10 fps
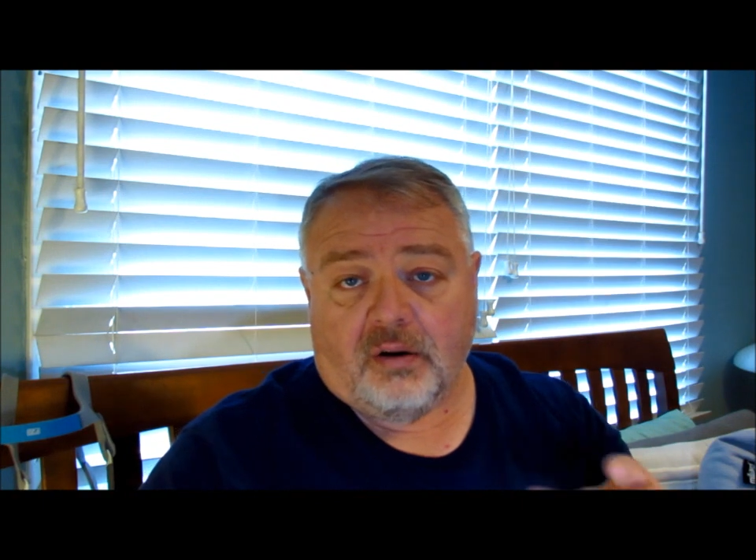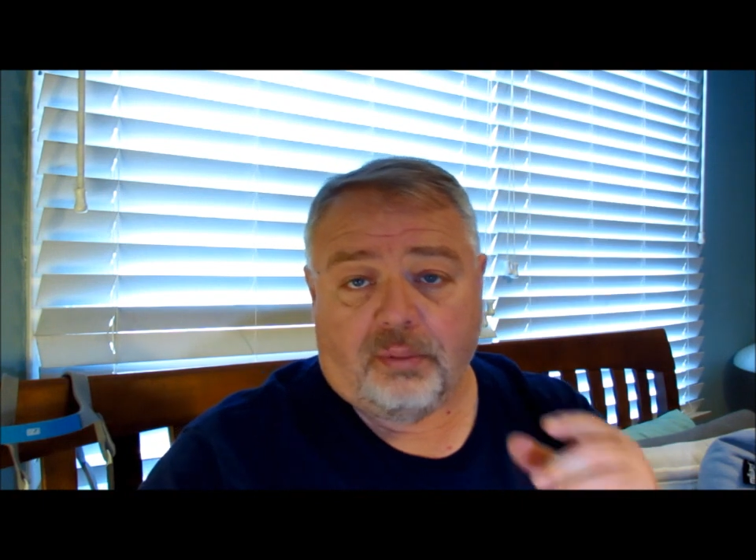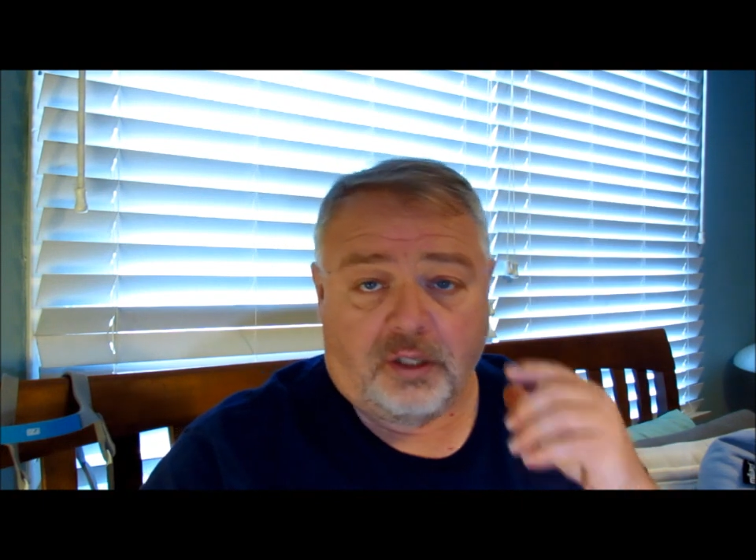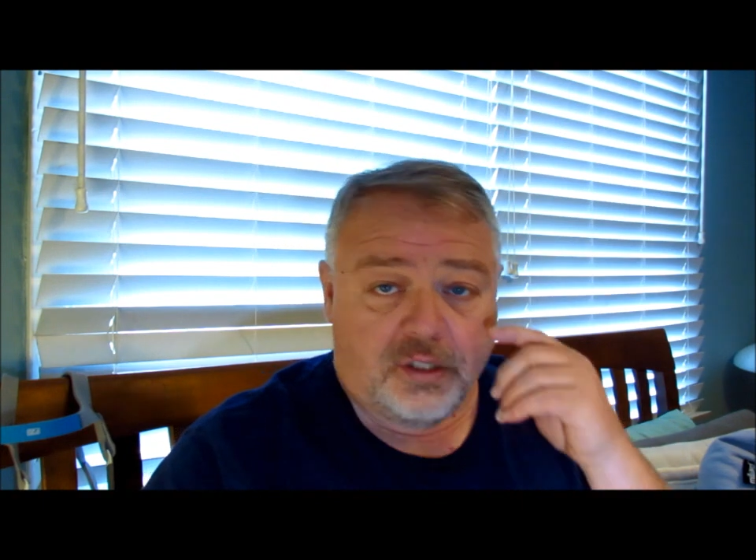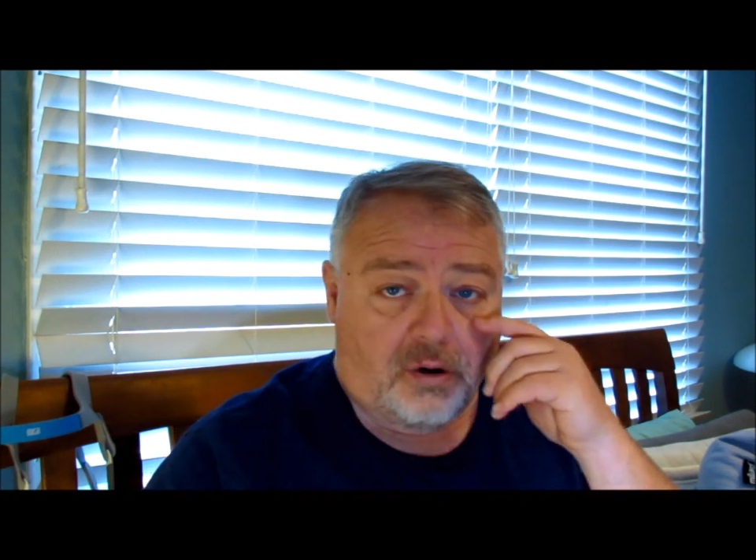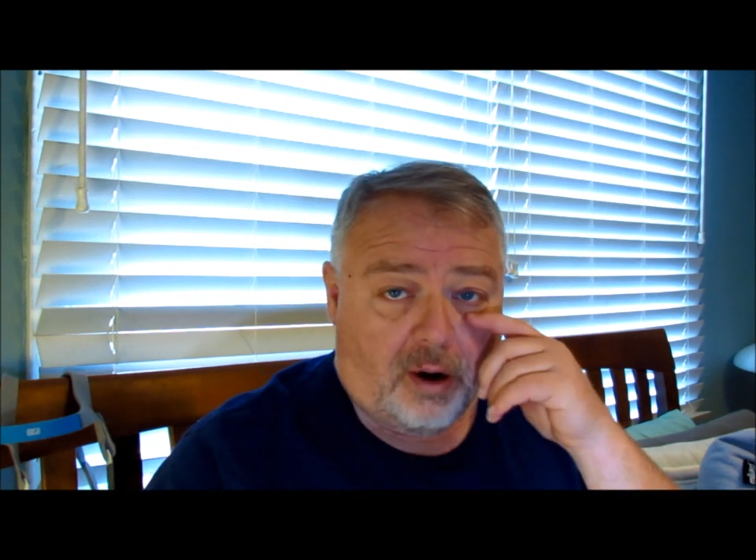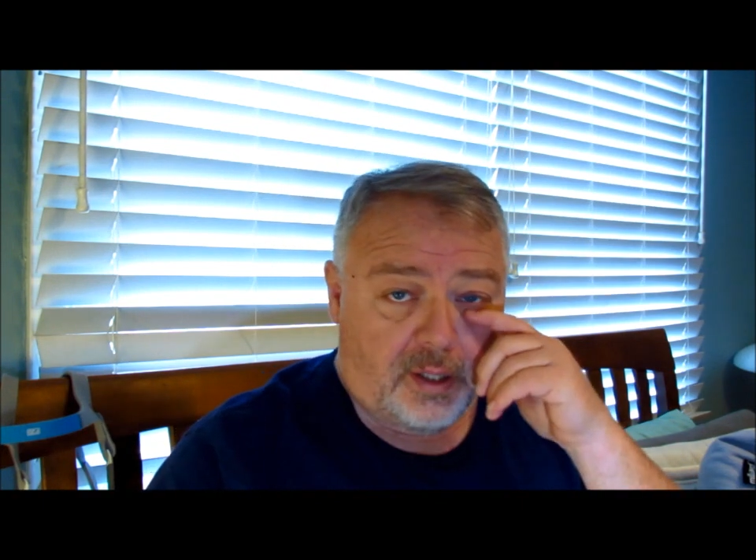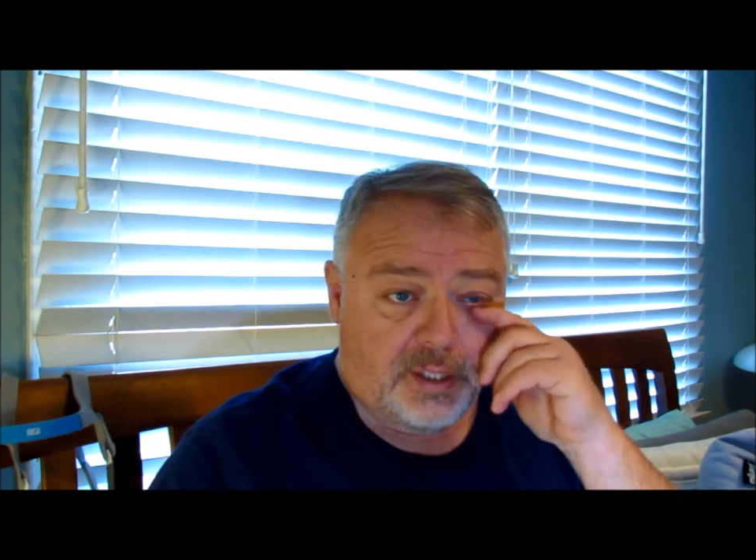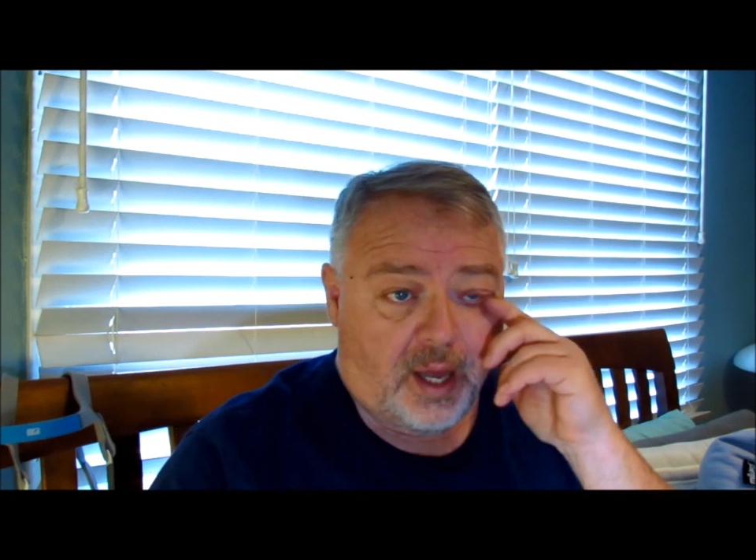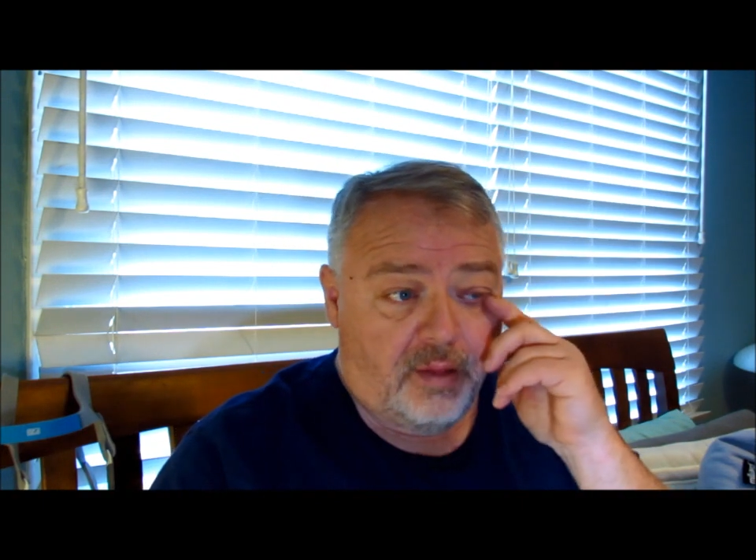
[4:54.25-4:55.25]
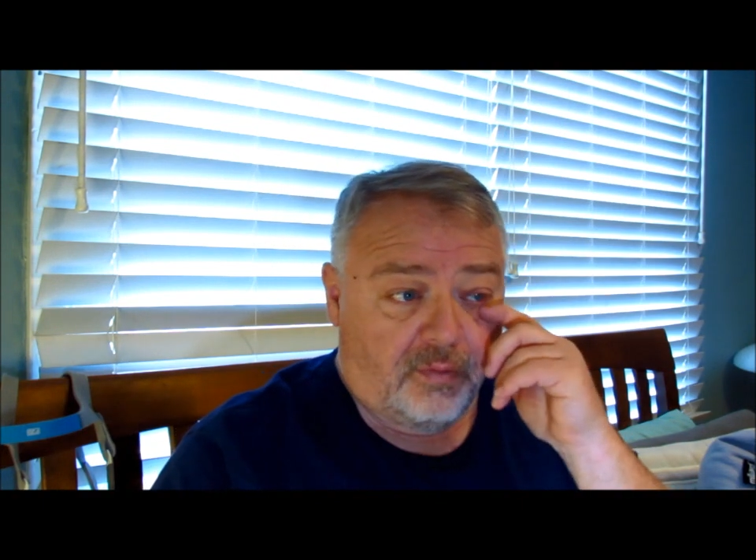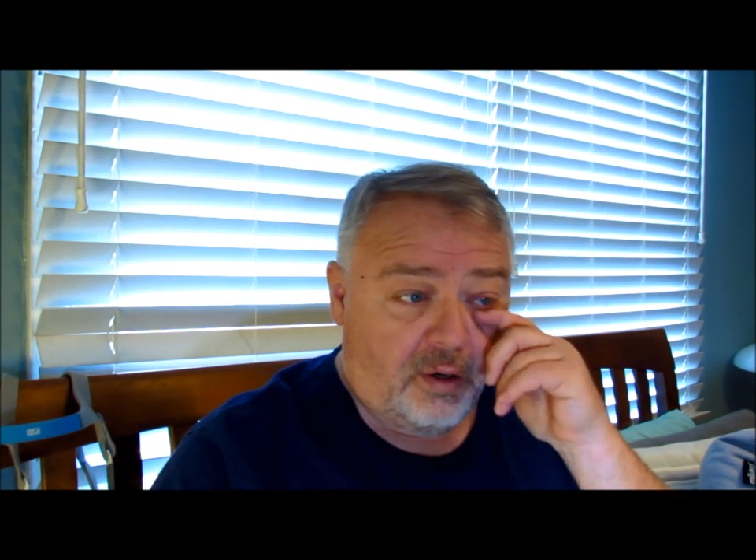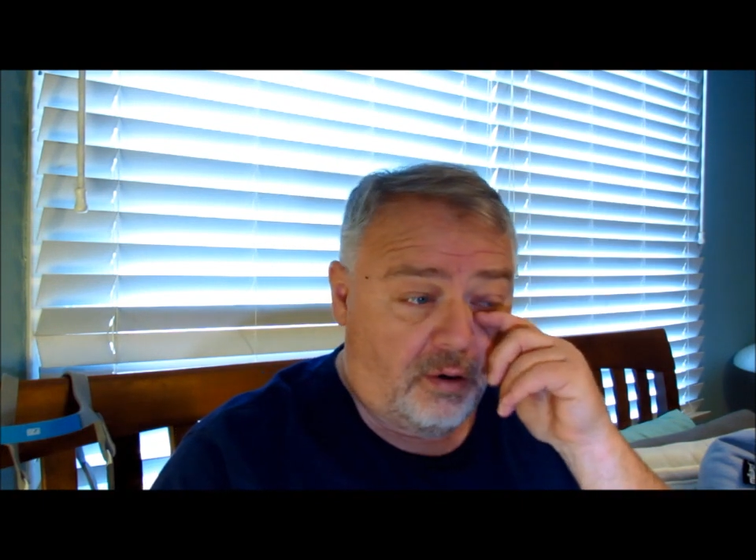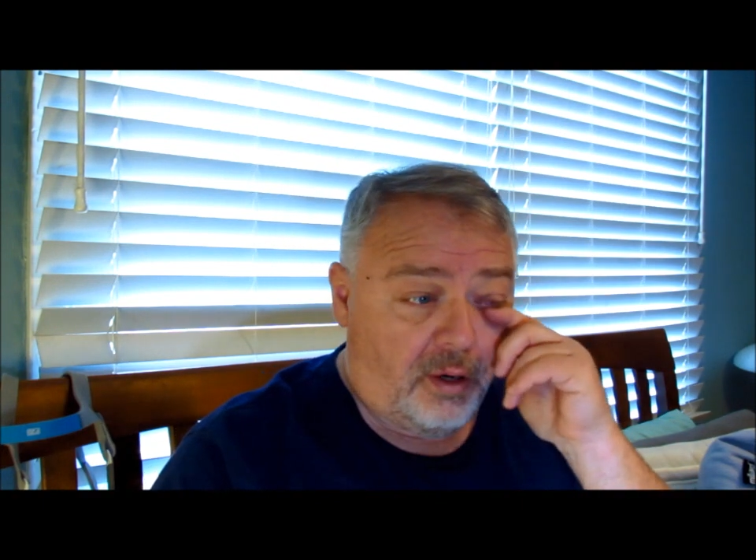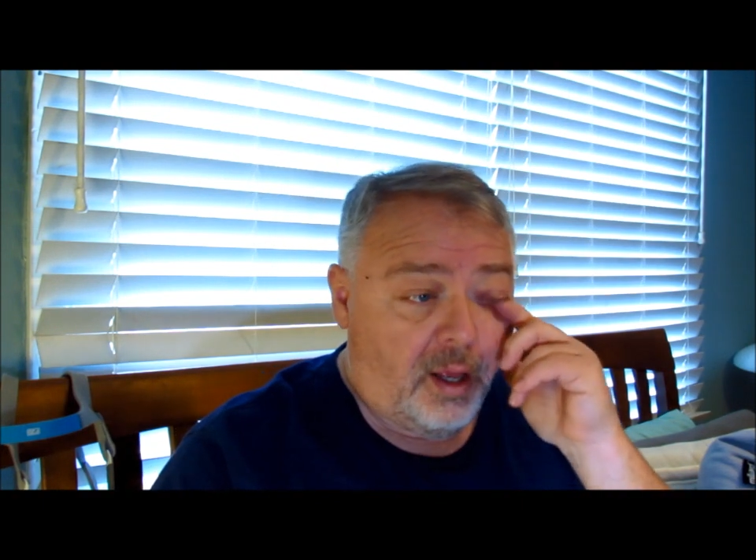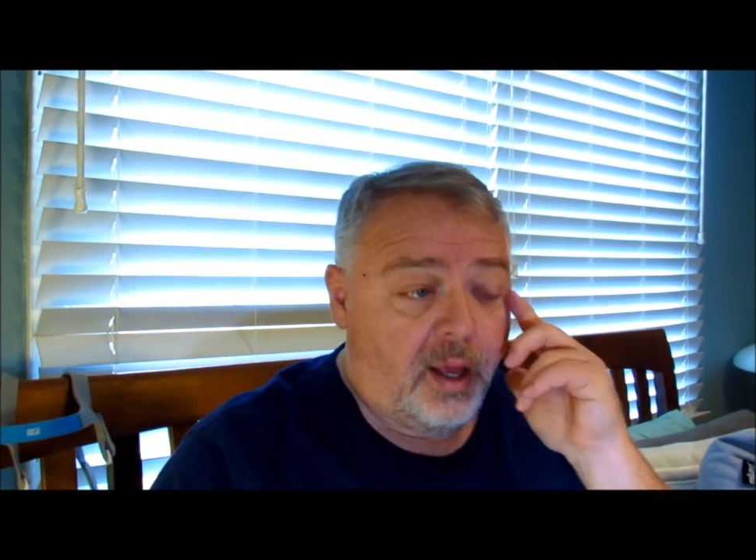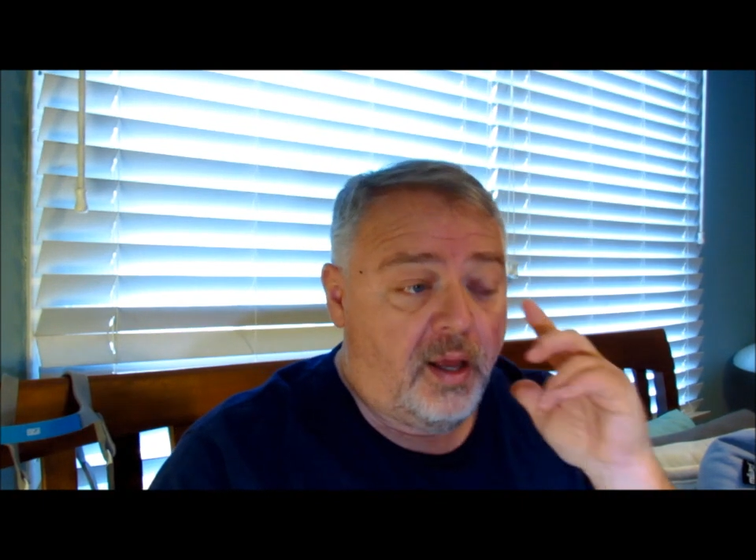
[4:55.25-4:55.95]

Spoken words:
police car on the side of the road,